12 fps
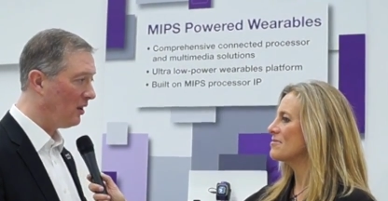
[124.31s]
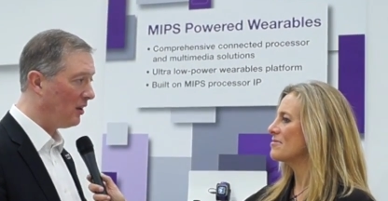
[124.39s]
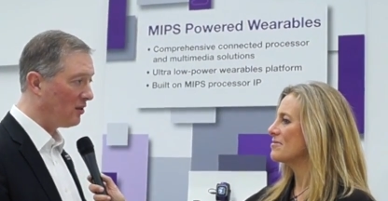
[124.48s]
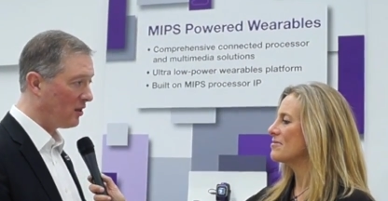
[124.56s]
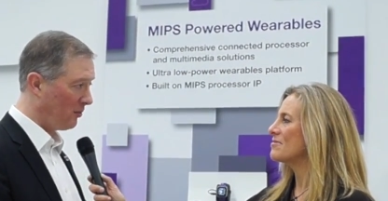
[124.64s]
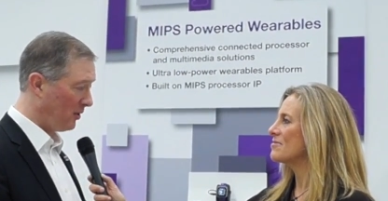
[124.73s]

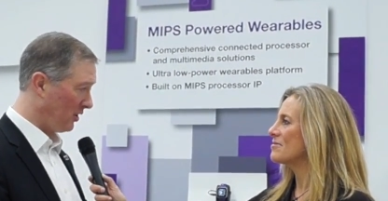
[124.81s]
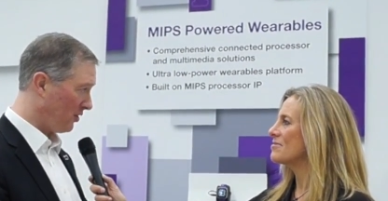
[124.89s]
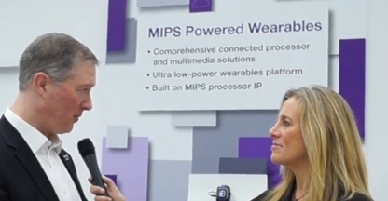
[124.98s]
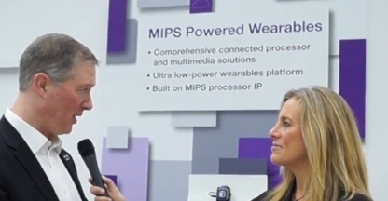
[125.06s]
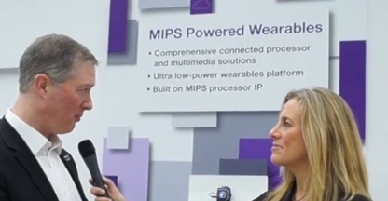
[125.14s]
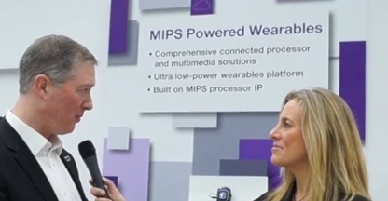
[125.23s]
Speaker 1: So we
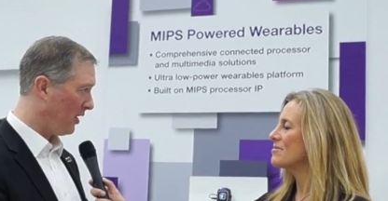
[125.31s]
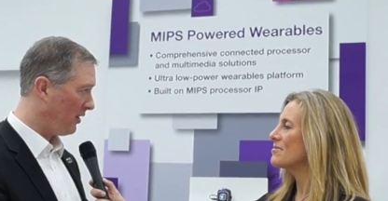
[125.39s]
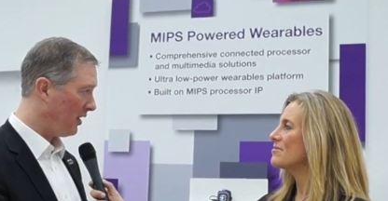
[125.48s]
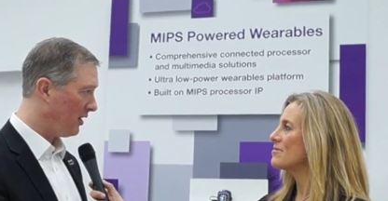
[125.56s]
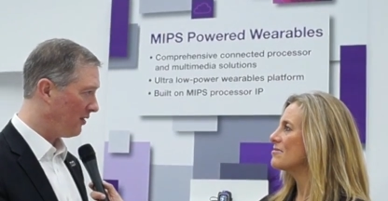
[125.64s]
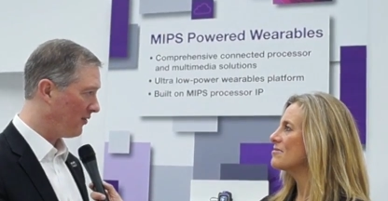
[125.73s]
expect by
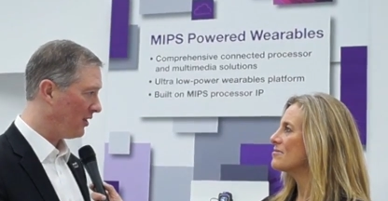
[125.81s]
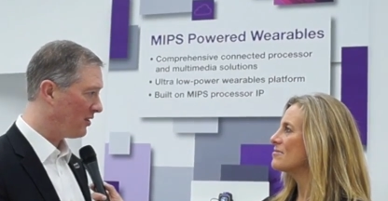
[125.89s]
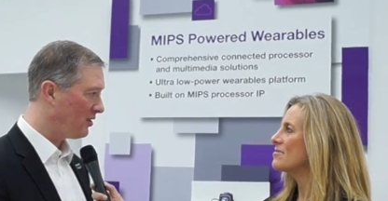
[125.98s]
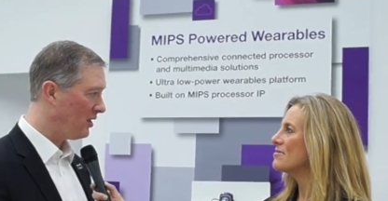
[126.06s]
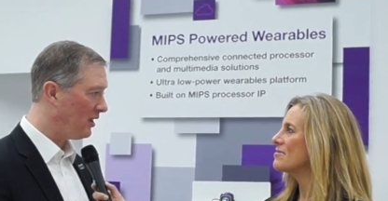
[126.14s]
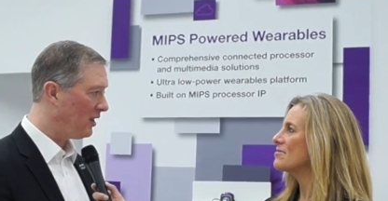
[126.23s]
the end of
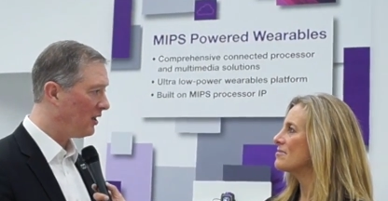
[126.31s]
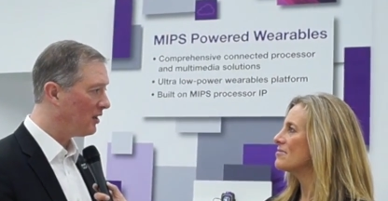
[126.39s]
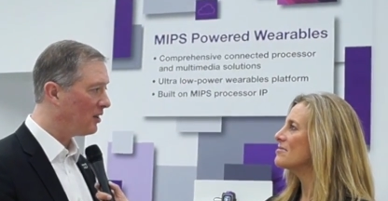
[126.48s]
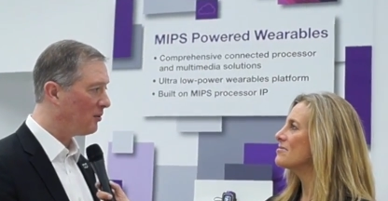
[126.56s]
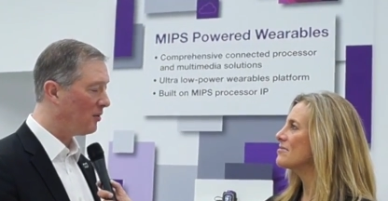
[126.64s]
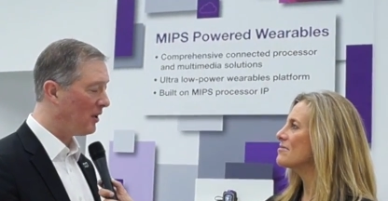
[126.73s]
this year,
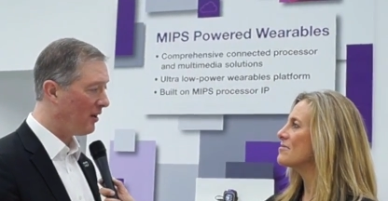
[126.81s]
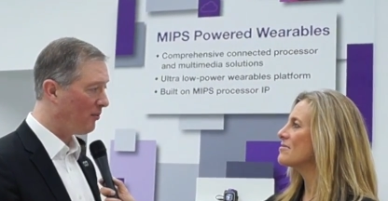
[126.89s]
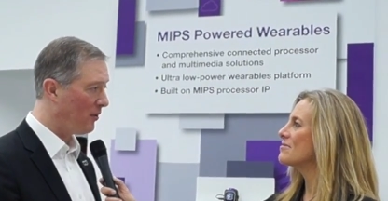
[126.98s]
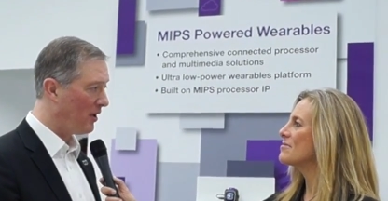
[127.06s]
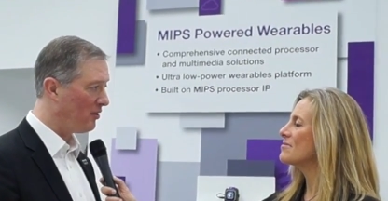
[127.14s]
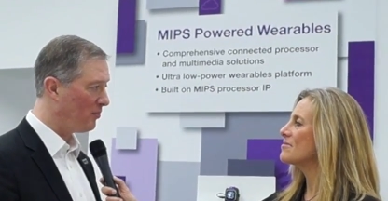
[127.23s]
you will have
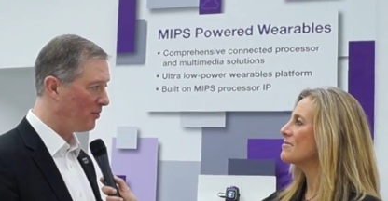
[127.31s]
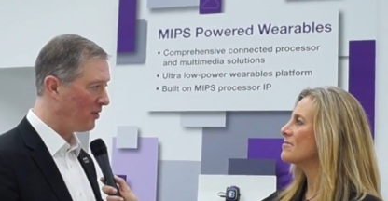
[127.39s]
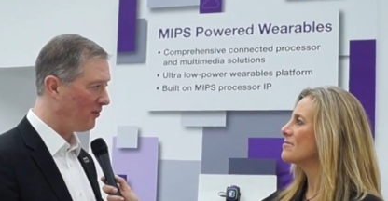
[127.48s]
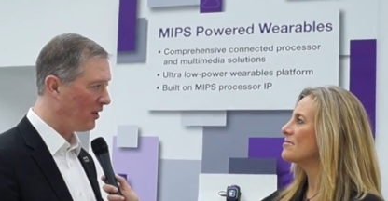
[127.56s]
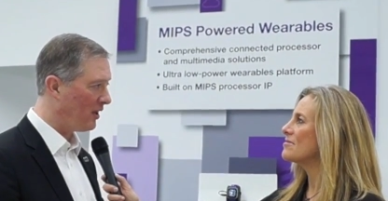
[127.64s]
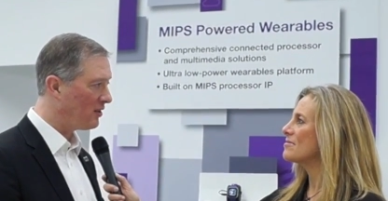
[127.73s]
wearable
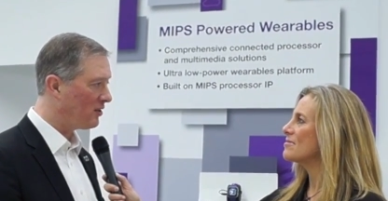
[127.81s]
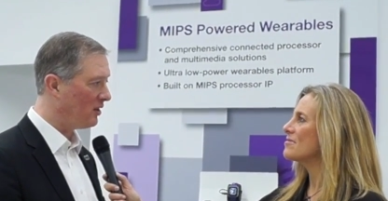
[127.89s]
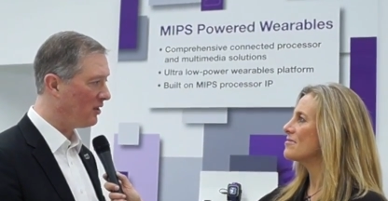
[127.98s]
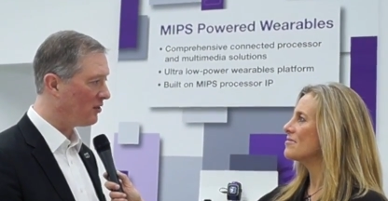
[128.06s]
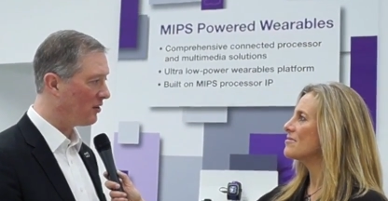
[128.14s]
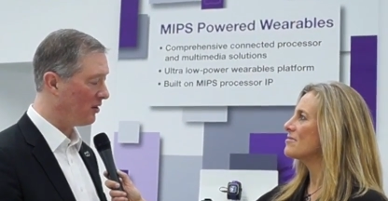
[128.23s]

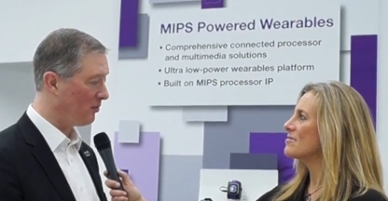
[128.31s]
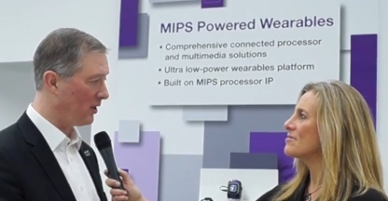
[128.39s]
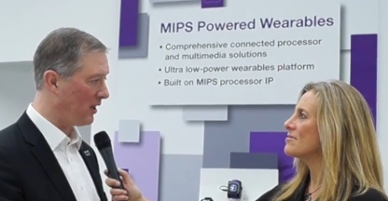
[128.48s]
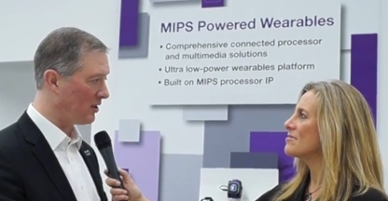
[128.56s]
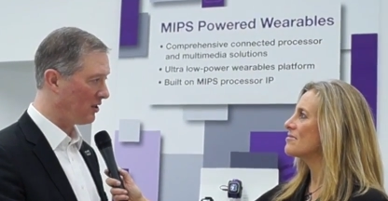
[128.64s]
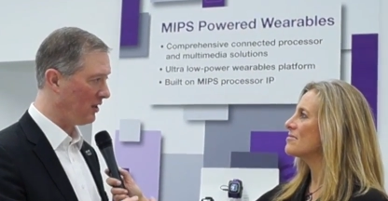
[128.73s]
devices that will
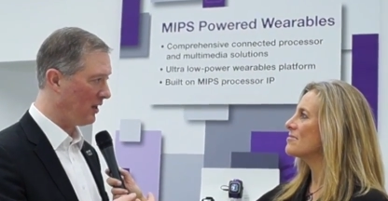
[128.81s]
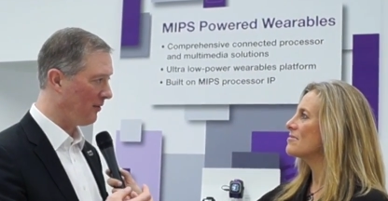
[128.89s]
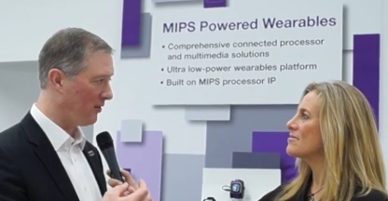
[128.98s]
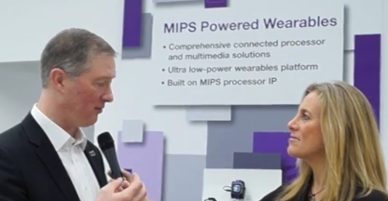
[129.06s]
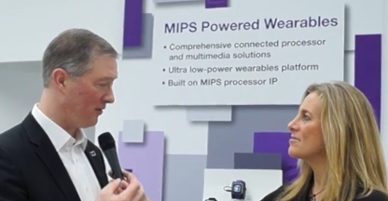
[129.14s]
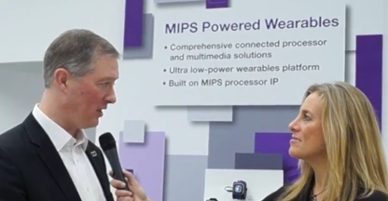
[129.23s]
actually have
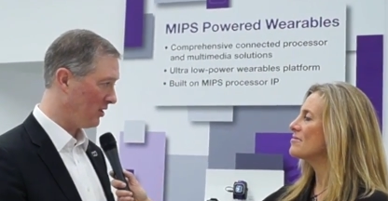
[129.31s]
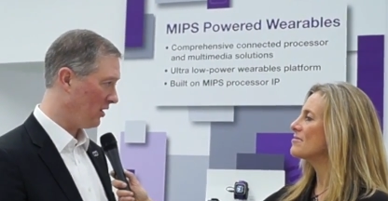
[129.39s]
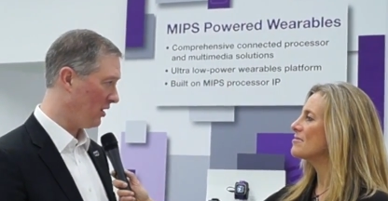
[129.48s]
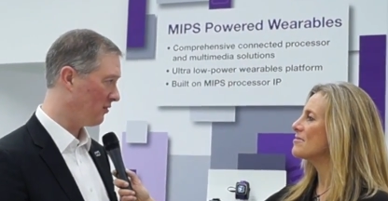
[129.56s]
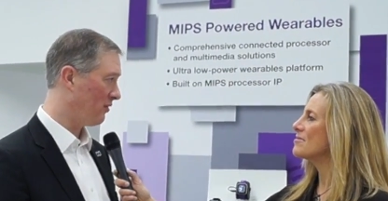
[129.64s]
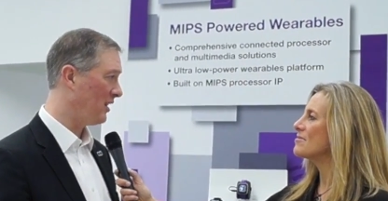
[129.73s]
a
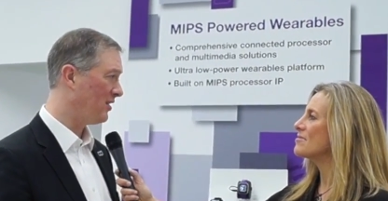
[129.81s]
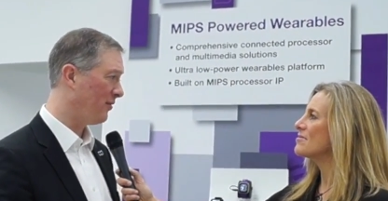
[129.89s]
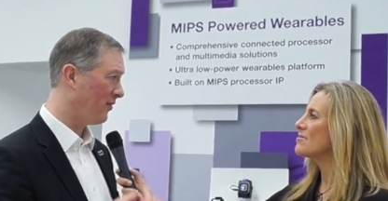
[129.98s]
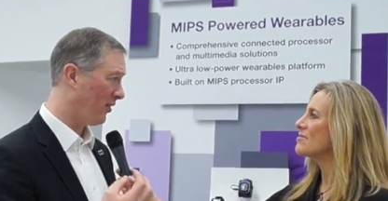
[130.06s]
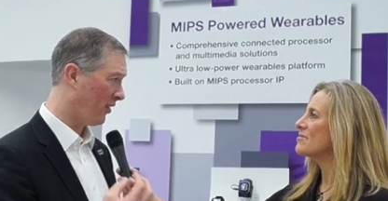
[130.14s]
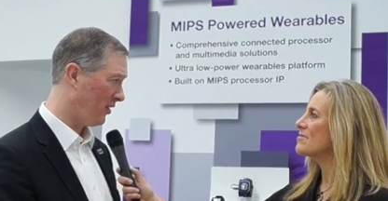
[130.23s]
recharge rate of
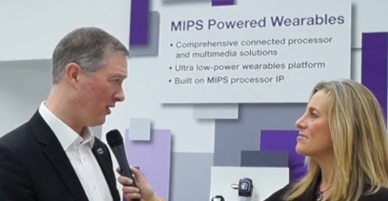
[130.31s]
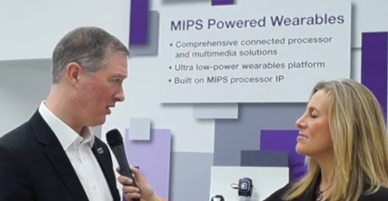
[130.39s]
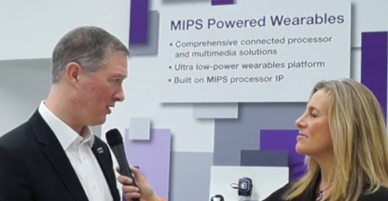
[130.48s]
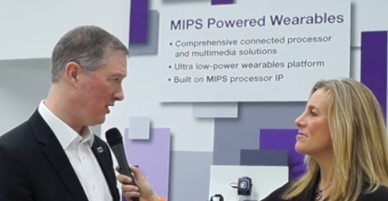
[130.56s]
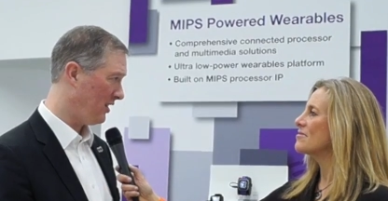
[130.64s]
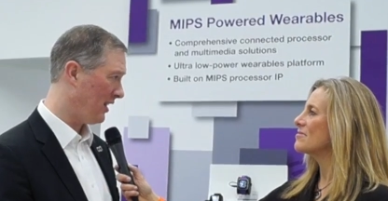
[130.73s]

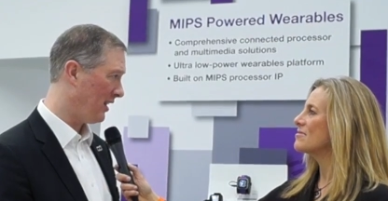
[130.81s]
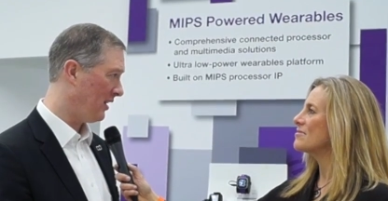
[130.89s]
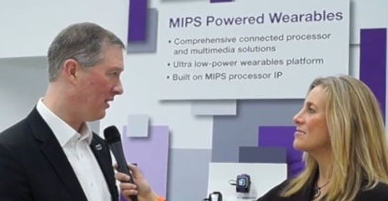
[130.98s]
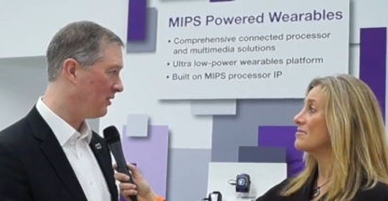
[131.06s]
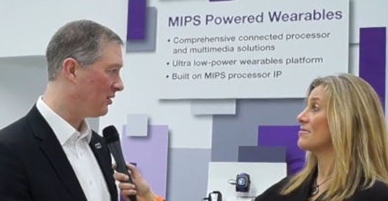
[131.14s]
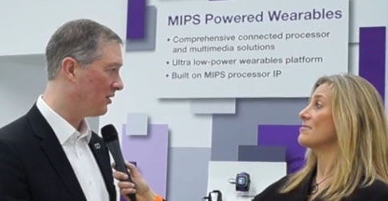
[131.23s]
30
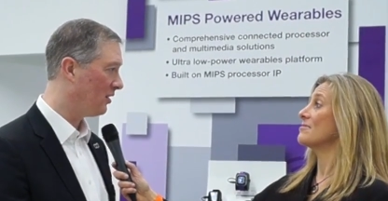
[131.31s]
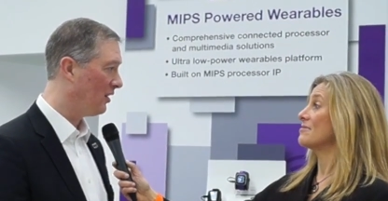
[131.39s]
days.